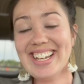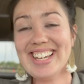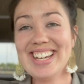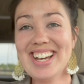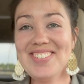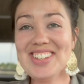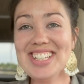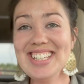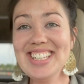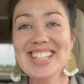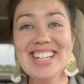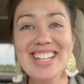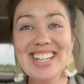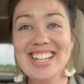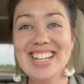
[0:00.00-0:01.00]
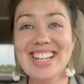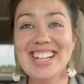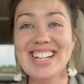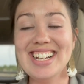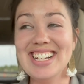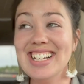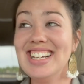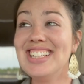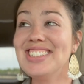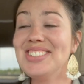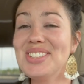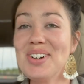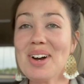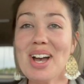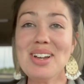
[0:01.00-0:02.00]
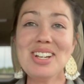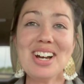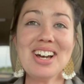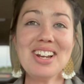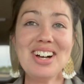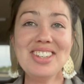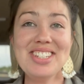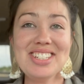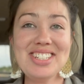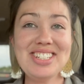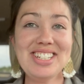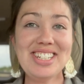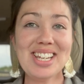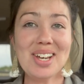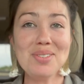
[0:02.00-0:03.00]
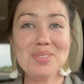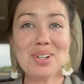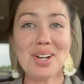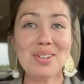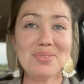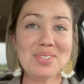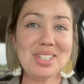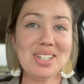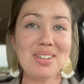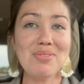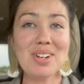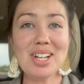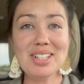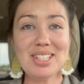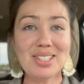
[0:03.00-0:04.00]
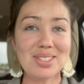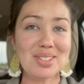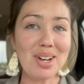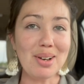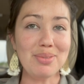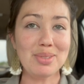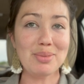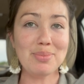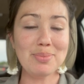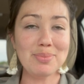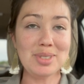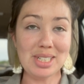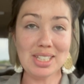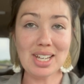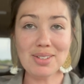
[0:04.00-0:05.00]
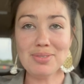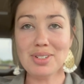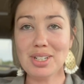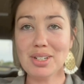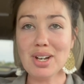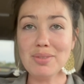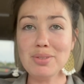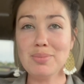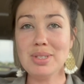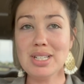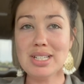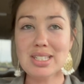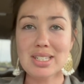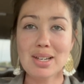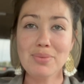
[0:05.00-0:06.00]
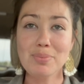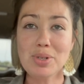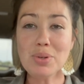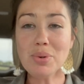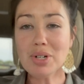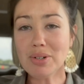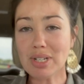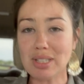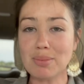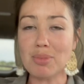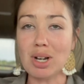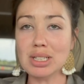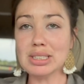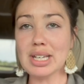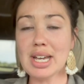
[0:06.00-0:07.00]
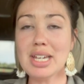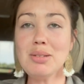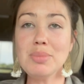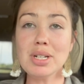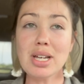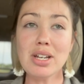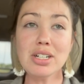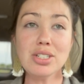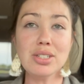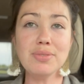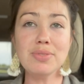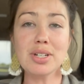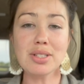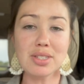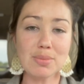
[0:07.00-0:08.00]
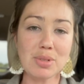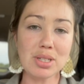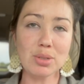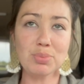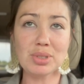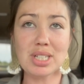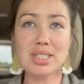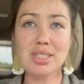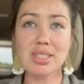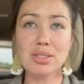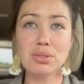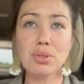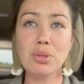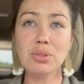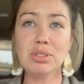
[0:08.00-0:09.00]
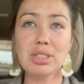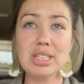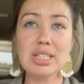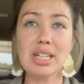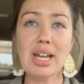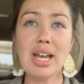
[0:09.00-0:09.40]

I mean, so I got on this decaf coffee. I found these decaffeinated coffee beans. I've been ordering them online, but I actually found some other places locally that